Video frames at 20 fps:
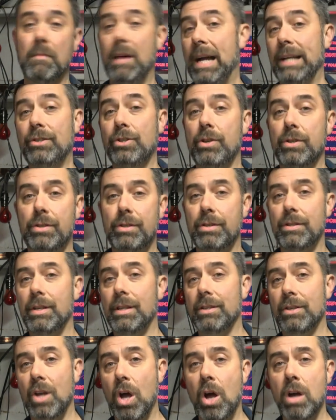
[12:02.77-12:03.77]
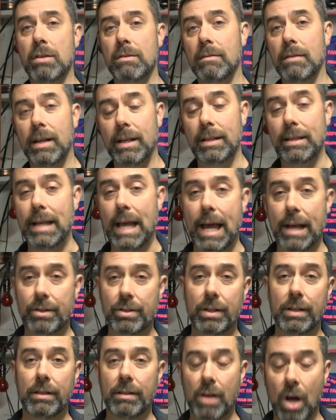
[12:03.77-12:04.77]
My church is gone. It's
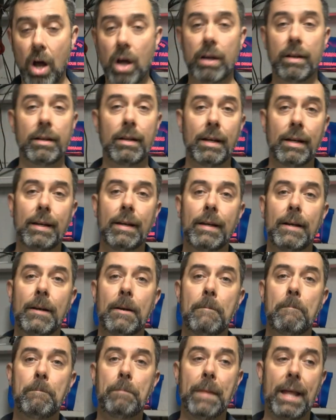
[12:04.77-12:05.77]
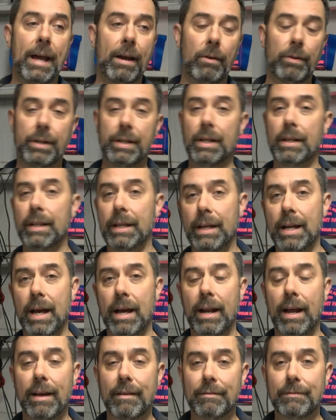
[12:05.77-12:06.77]
actually gone. Not only do they
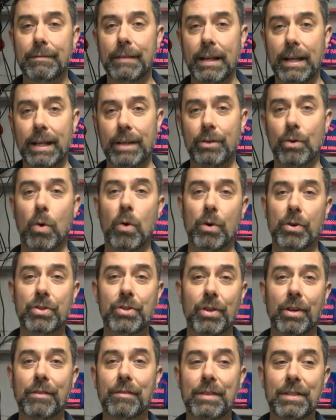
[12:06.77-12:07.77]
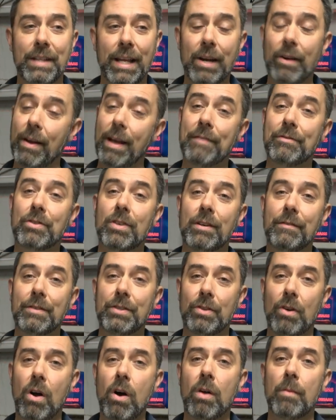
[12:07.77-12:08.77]
not have indoor service, they don't have
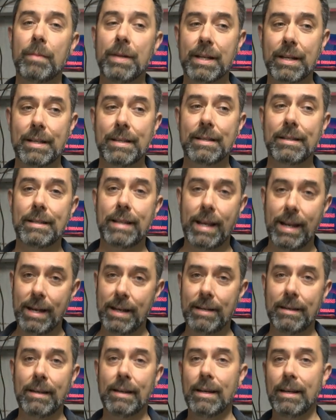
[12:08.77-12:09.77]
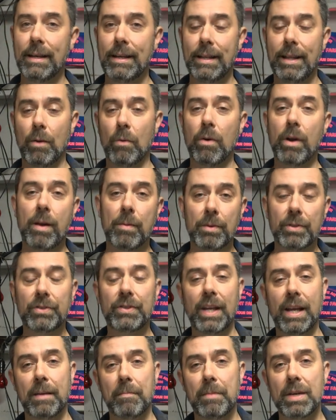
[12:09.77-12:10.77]
service at all, because they weren't able to
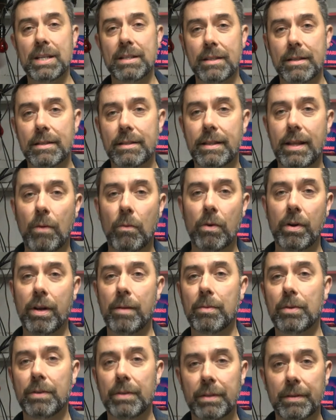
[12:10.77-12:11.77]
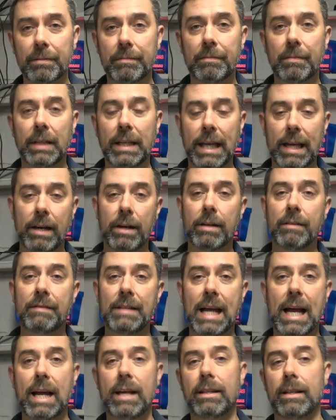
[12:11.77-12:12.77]
stay in business. They weren't able to get enough
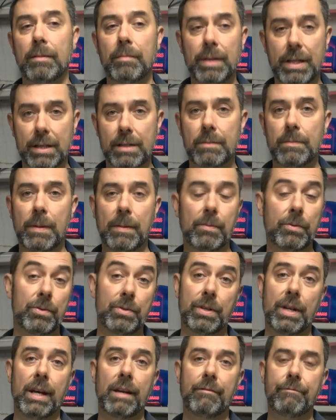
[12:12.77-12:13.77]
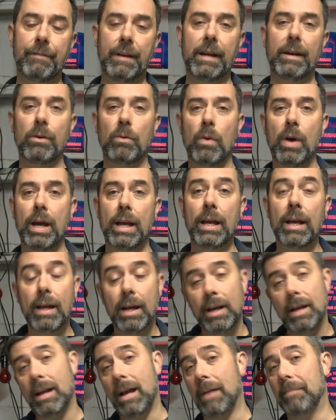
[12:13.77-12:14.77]
tithing because people just kind of faded away.
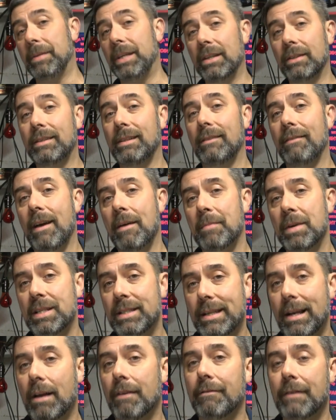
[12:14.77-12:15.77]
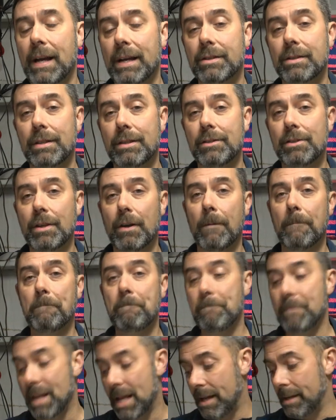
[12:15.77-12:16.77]
I'm guilty of that myself, actually. So
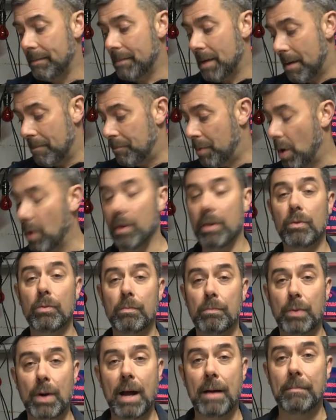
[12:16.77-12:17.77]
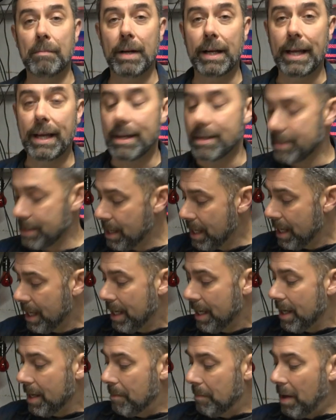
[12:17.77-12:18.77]
I'm part of the problem, I guess.
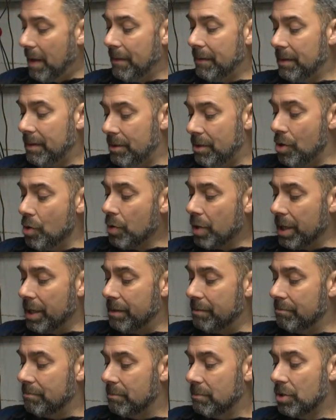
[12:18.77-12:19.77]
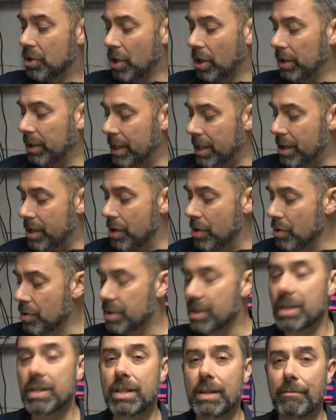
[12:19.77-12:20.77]
But you could certainly
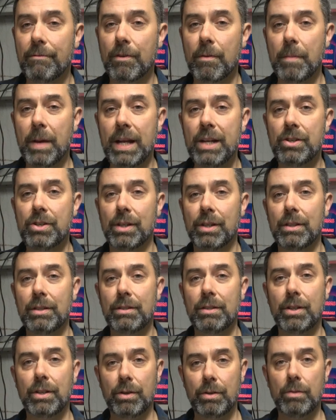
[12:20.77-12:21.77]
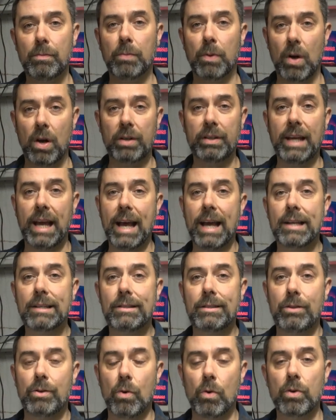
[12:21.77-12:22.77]
use this information to
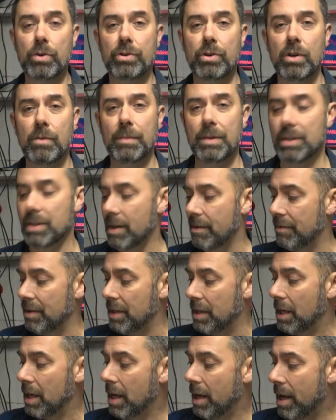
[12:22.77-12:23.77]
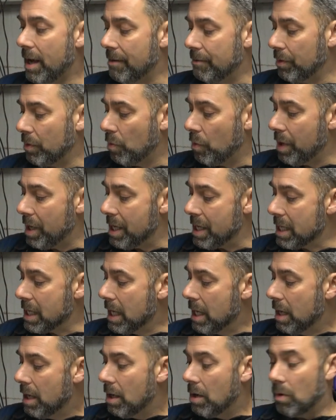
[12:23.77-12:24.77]
broadcast your sermons every week,
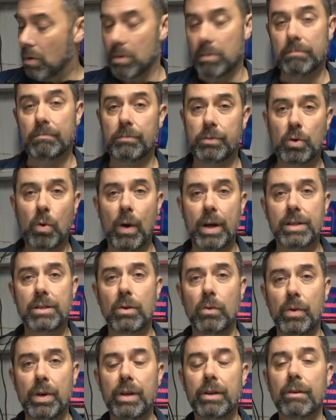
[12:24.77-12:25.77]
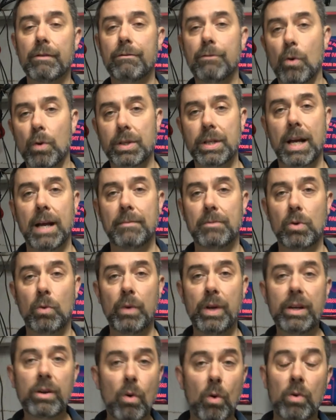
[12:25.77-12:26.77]
or twice a week, or 4 times a
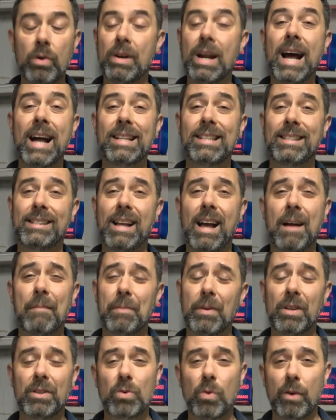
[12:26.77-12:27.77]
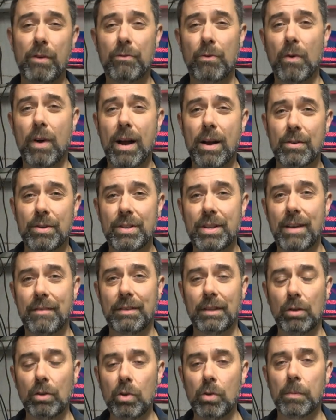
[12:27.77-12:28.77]
week, or nonstop on a
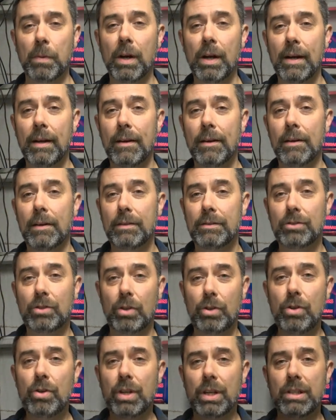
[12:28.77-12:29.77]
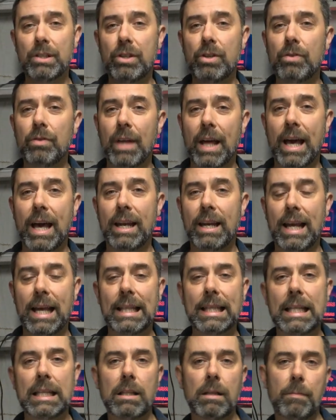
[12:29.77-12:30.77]
24/7 loop. So you can do that,
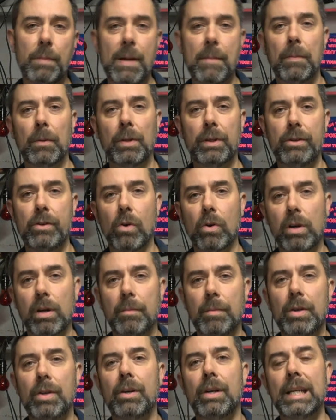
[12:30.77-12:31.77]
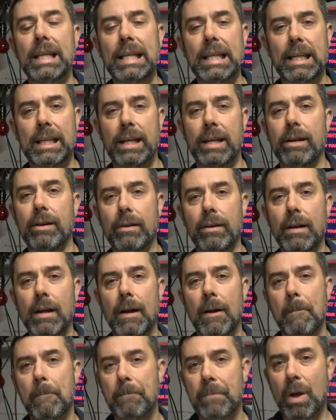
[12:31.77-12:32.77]
and then the people in your community can hear
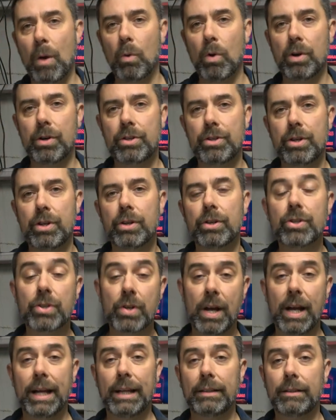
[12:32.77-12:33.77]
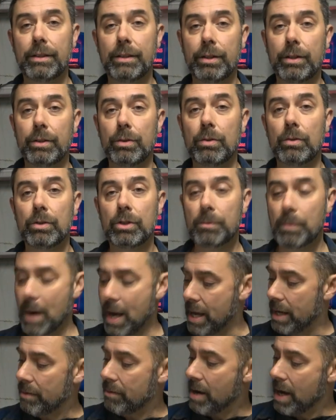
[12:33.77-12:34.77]
the words you're trying to
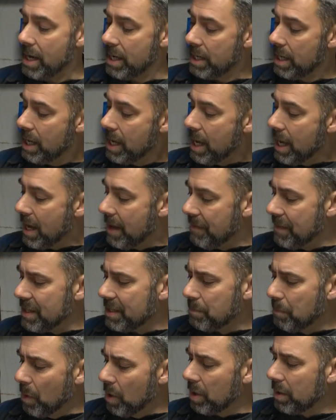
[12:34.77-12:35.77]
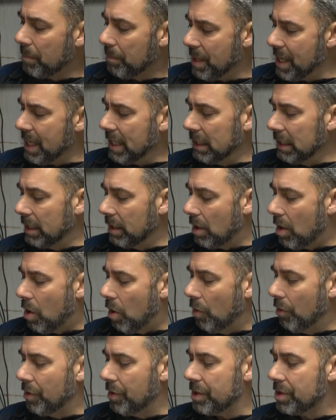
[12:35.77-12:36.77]
spread, right? And this book, being a little
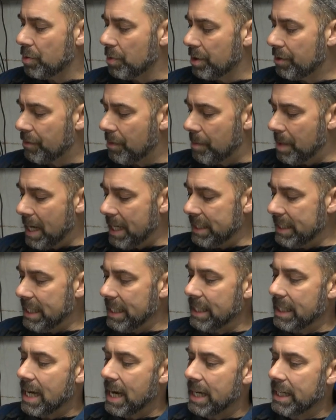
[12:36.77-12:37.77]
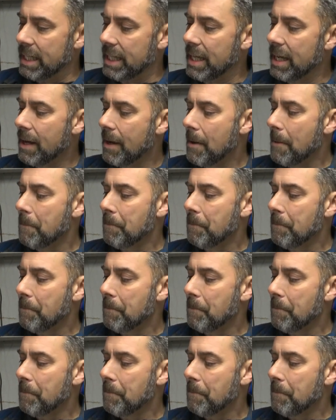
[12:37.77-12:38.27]
older, this one's from 1990.